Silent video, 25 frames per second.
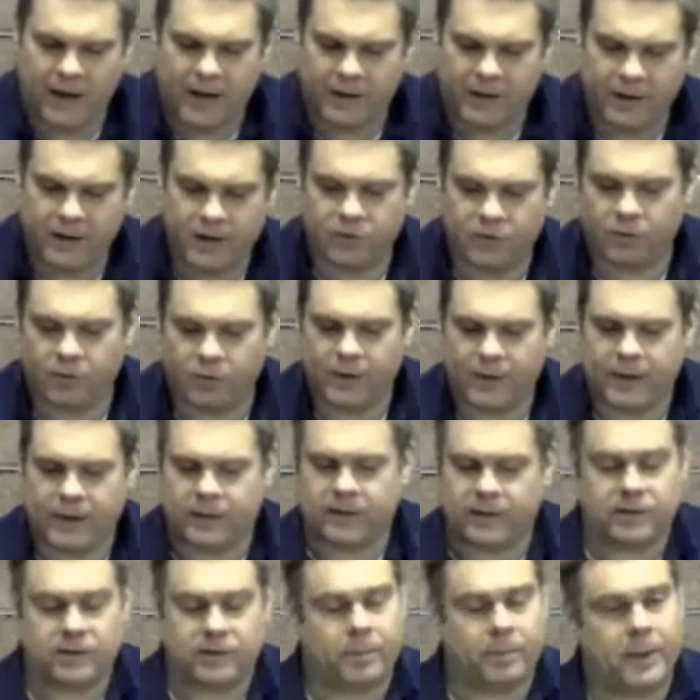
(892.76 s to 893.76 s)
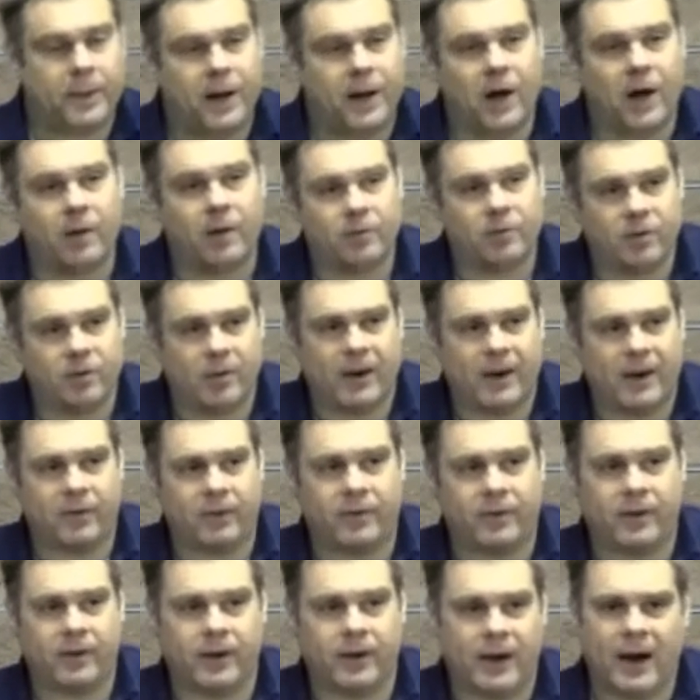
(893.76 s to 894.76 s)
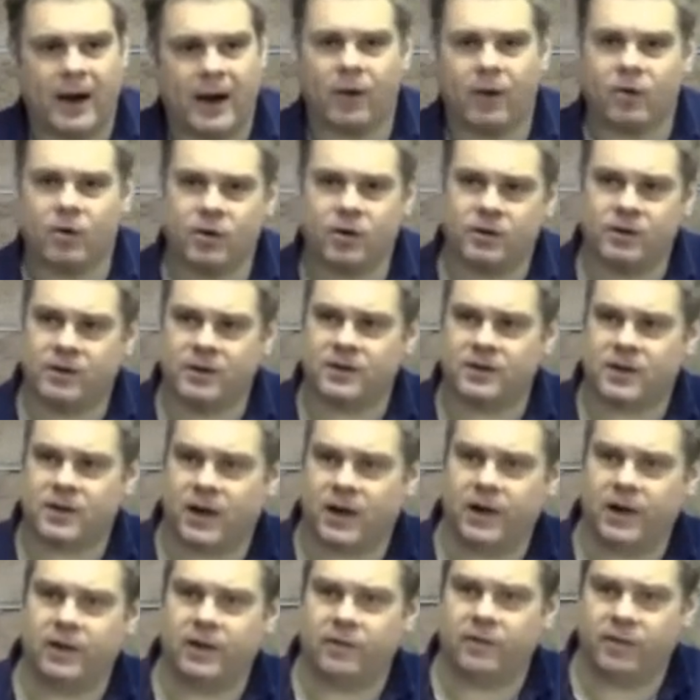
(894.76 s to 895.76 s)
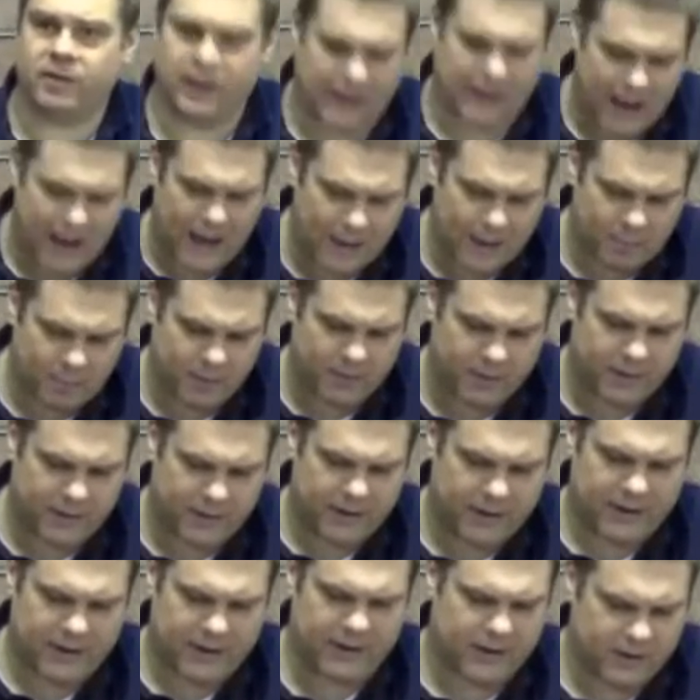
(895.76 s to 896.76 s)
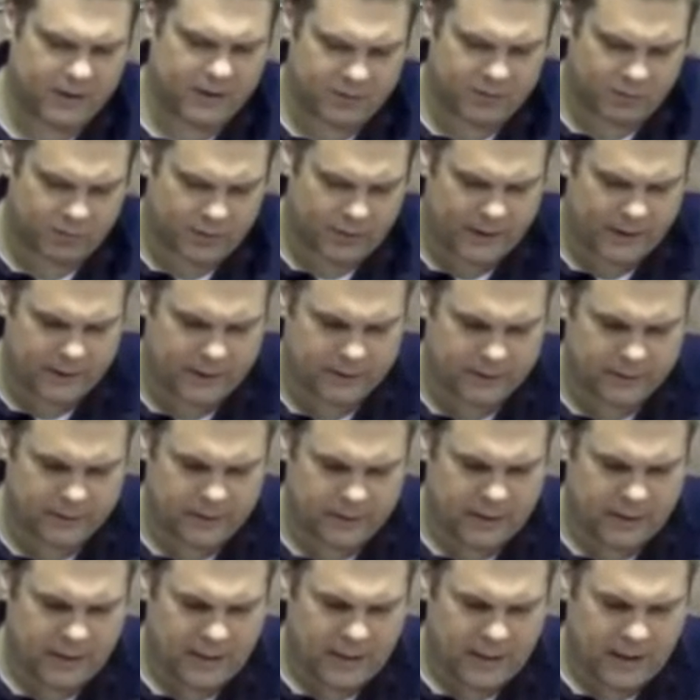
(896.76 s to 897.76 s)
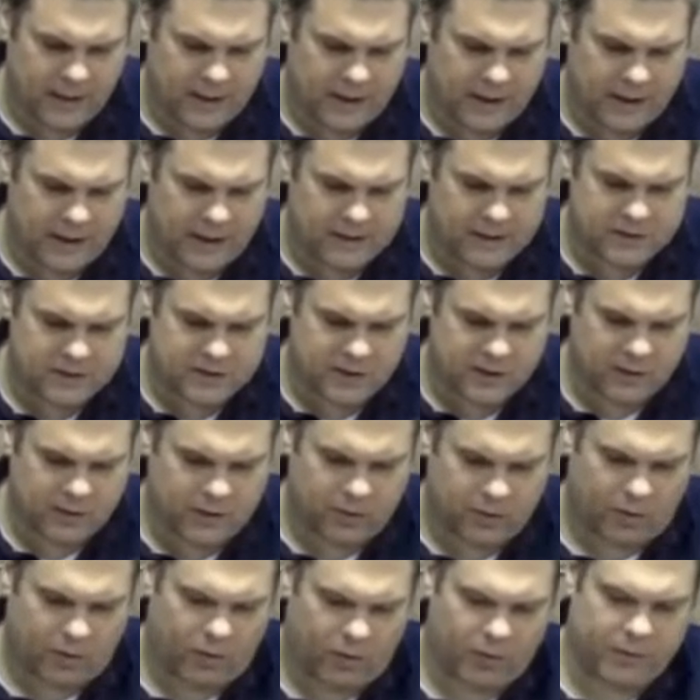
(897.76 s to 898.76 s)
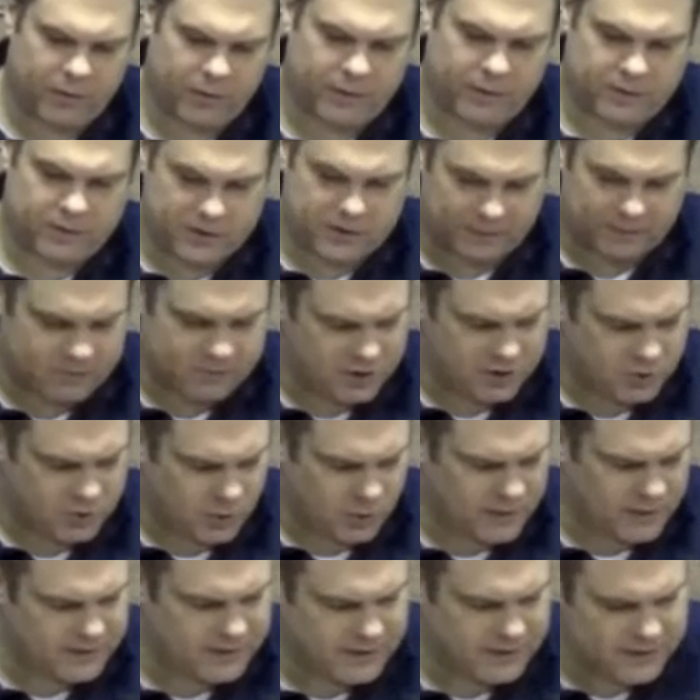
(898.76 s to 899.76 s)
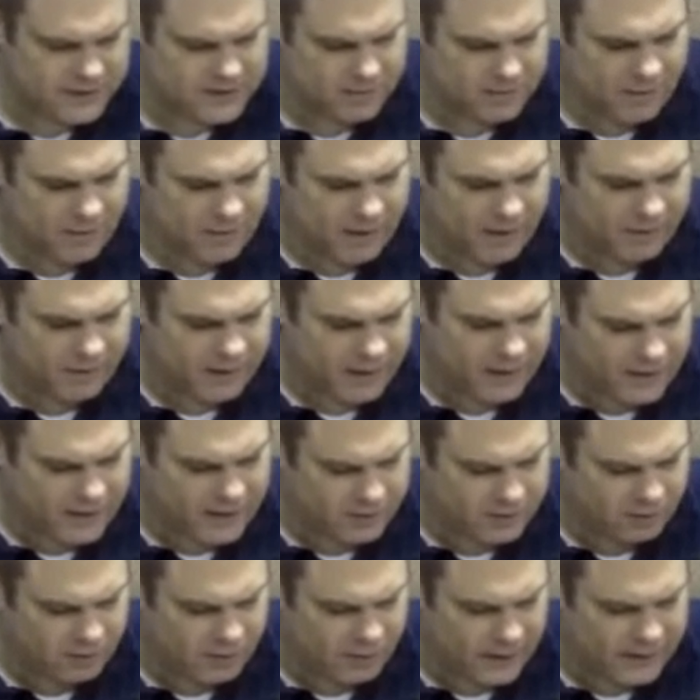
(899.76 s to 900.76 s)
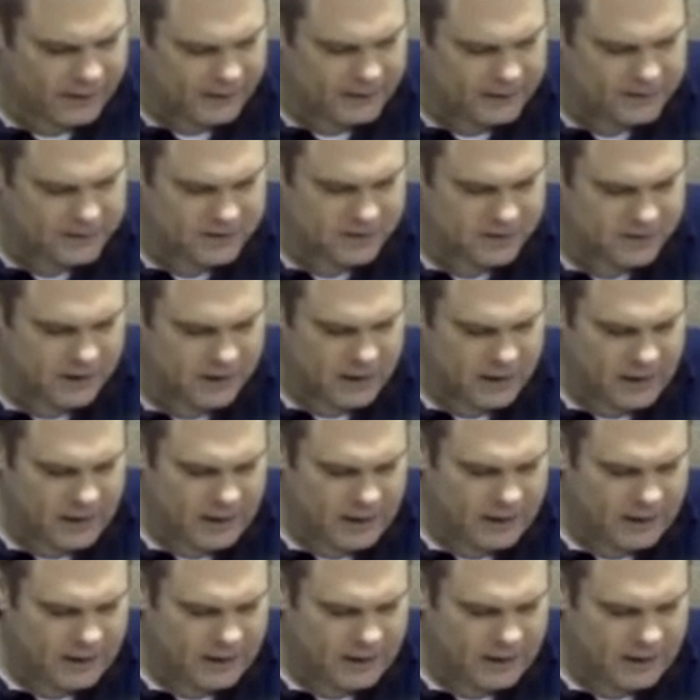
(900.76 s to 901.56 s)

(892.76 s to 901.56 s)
And Israel is up in arms about it. How could this kind of thing happen in Israel? And so all chapter 20 is about the Israelites